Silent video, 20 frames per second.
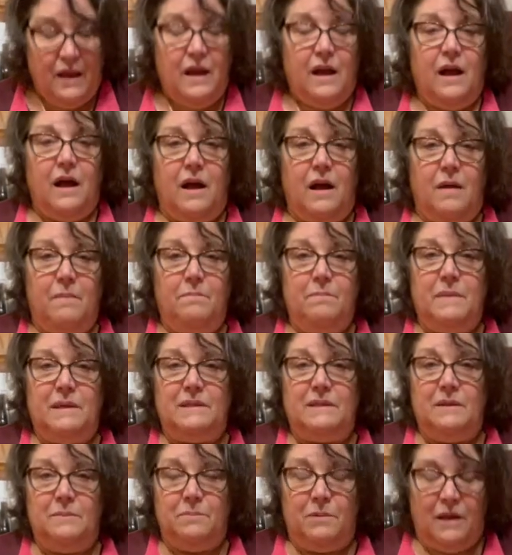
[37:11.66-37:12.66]

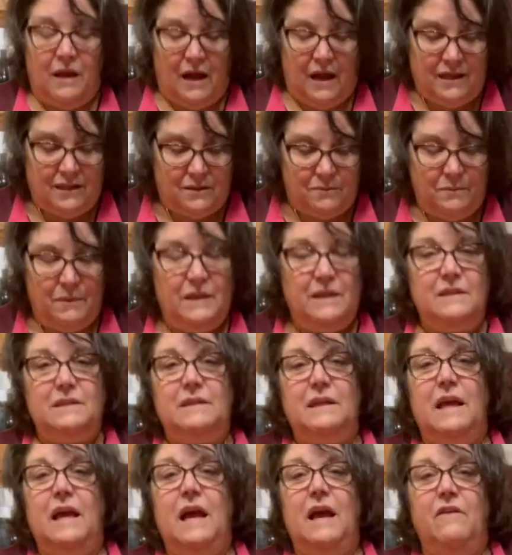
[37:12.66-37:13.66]
Mise en place means
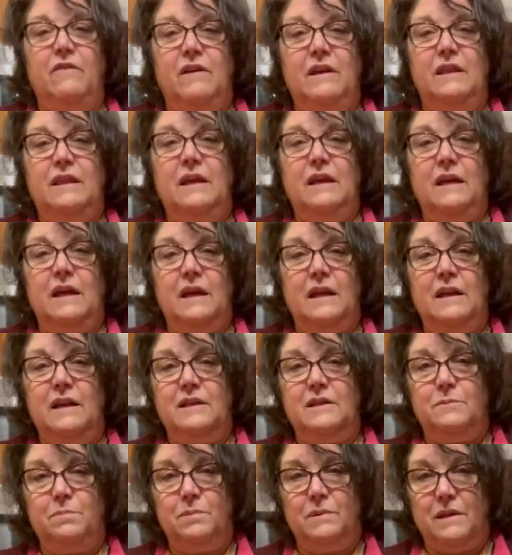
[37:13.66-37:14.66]
everything in
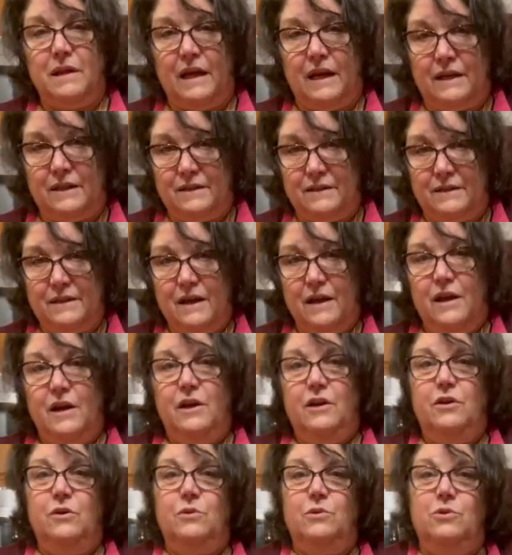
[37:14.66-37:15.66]
its place.
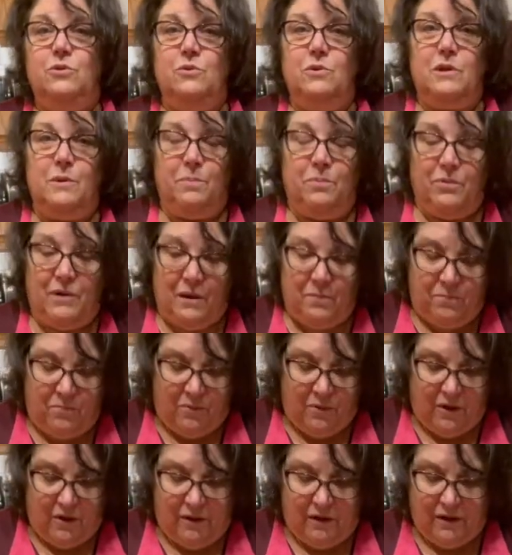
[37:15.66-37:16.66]
You do the prep
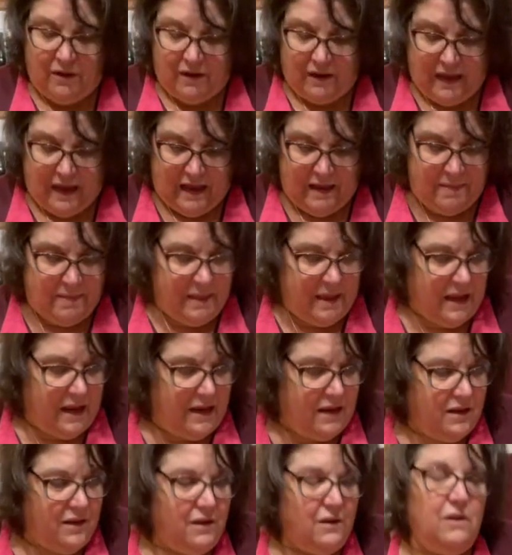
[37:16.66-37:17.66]
work and
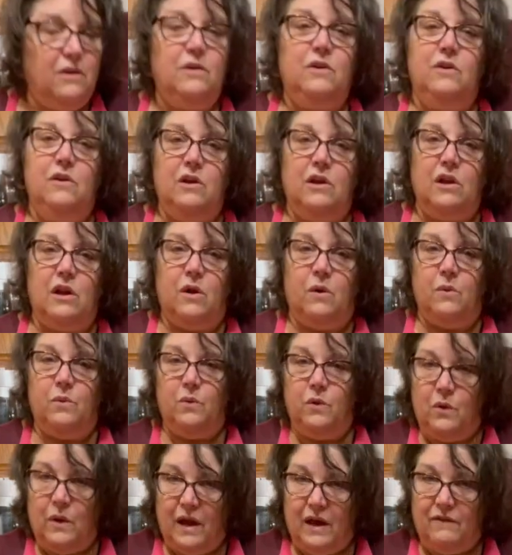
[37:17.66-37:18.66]
then,
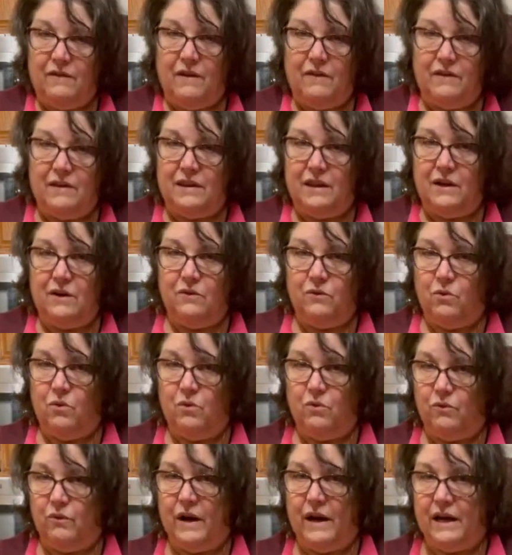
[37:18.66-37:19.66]
you have everything
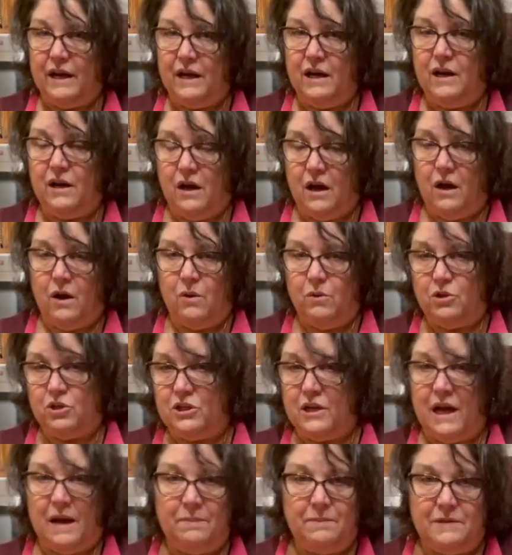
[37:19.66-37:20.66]
all ready to go,
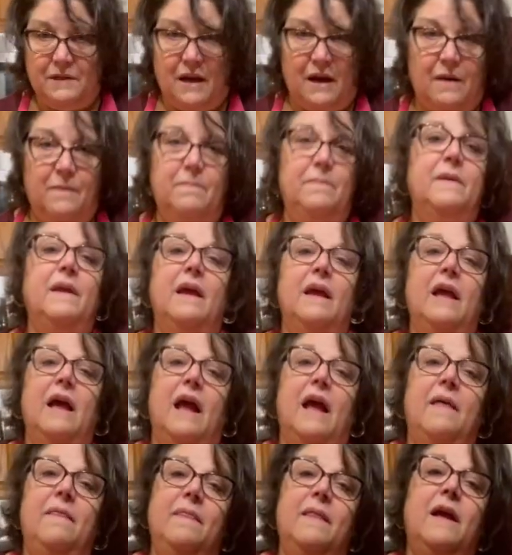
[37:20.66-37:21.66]
chopped up,
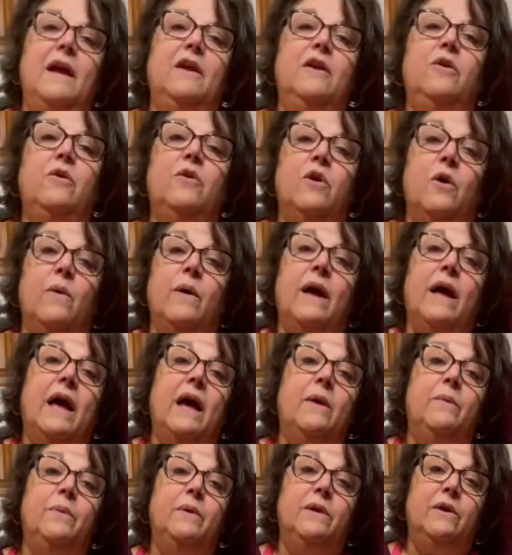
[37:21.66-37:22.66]
and then you go
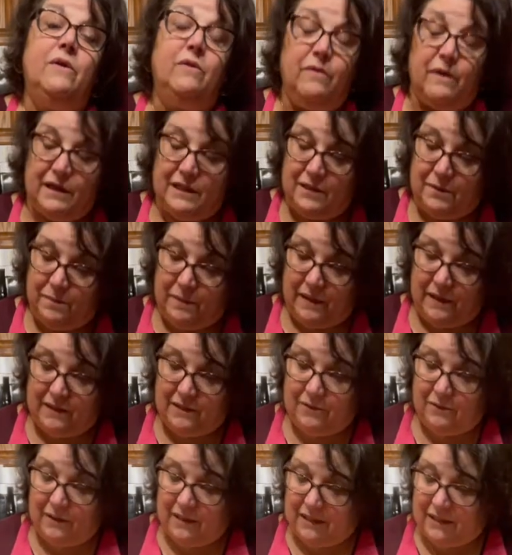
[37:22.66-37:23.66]
ahead with your recipe.
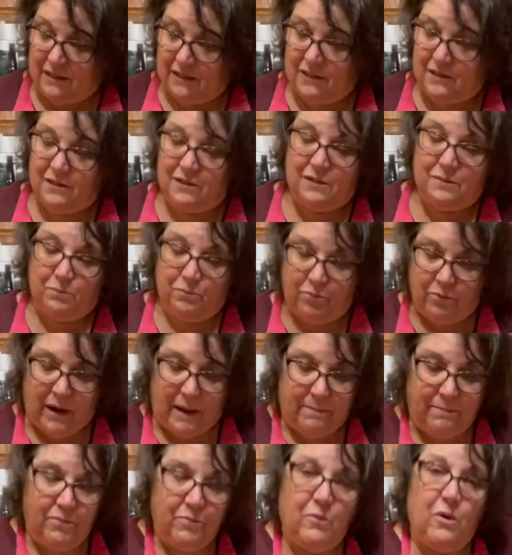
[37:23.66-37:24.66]
So this is
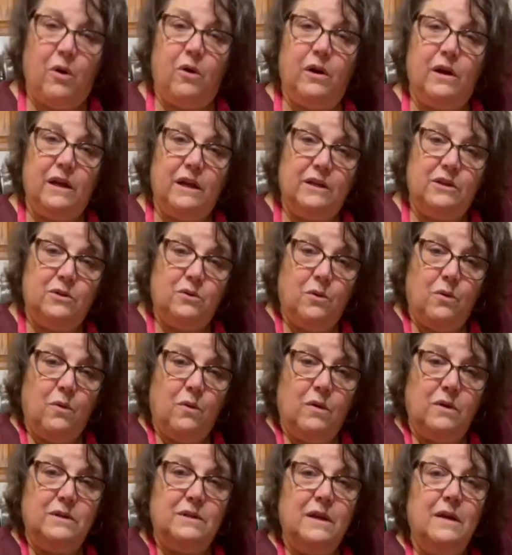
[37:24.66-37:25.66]
prep work. It's
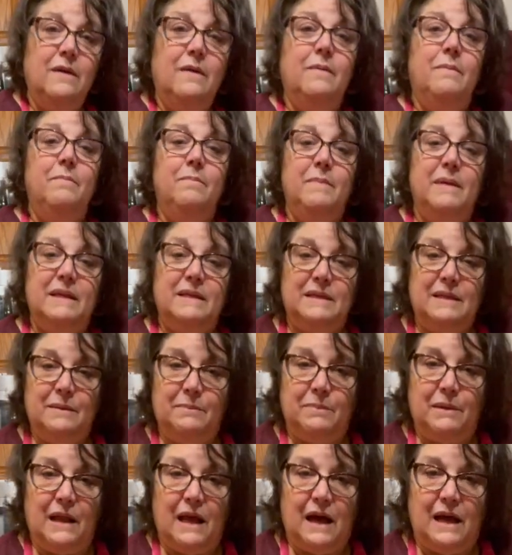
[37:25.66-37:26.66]
called mise en
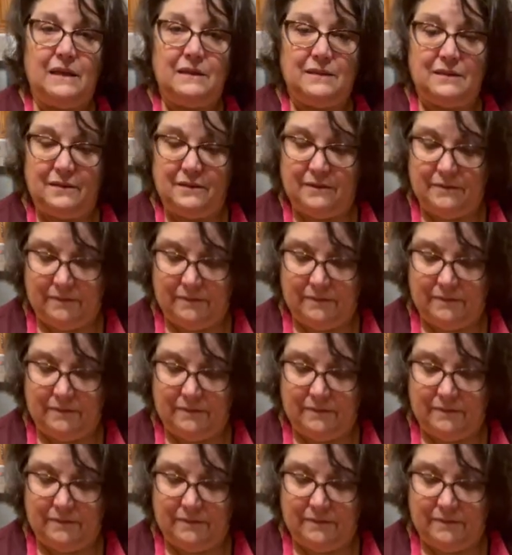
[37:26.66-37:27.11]
place.